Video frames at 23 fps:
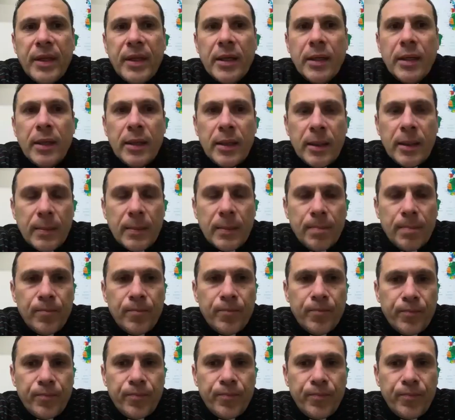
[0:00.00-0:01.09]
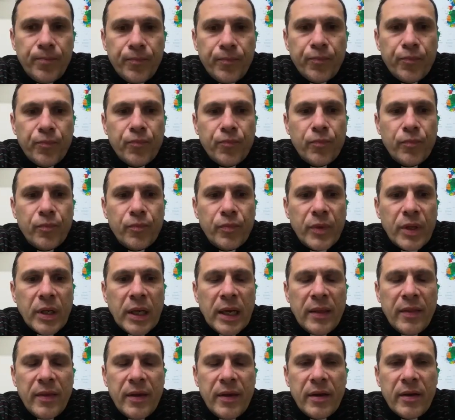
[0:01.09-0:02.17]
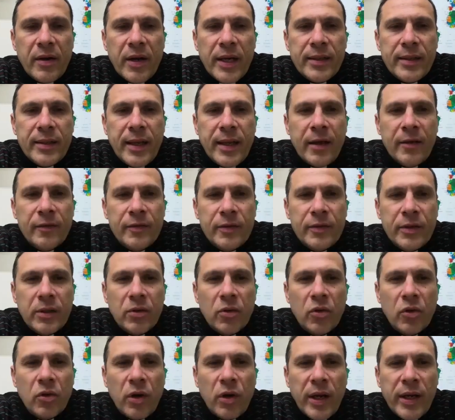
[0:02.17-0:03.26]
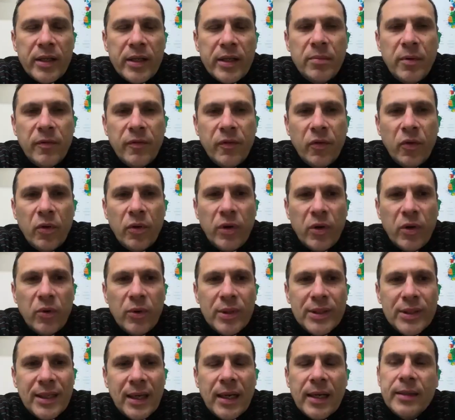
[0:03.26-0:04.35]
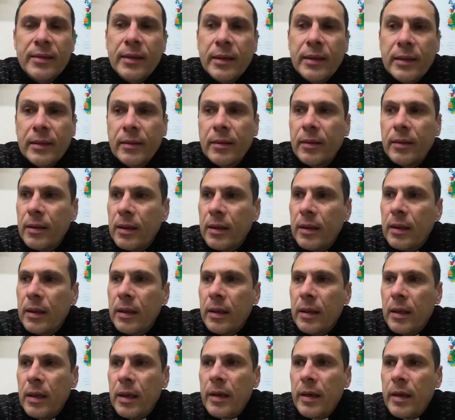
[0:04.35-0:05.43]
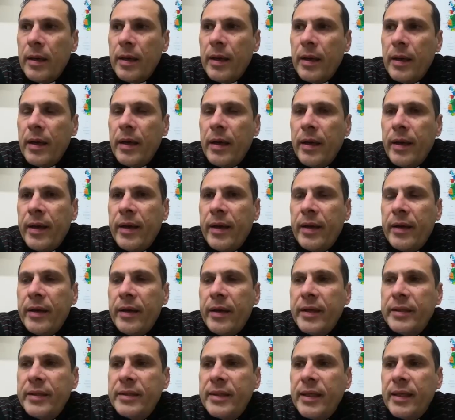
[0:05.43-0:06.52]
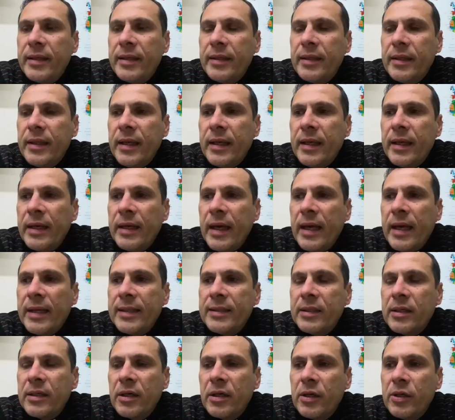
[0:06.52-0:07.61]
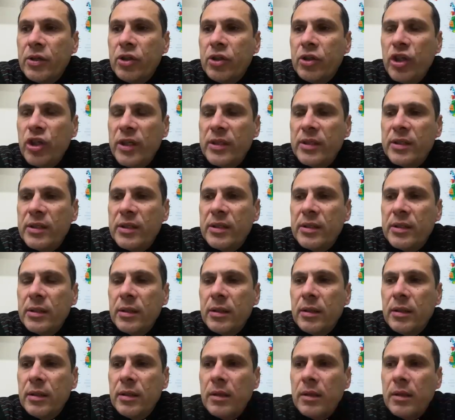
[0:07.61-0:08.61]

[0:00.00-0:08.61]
I think right after or right before he was elected. And he said, as Christians,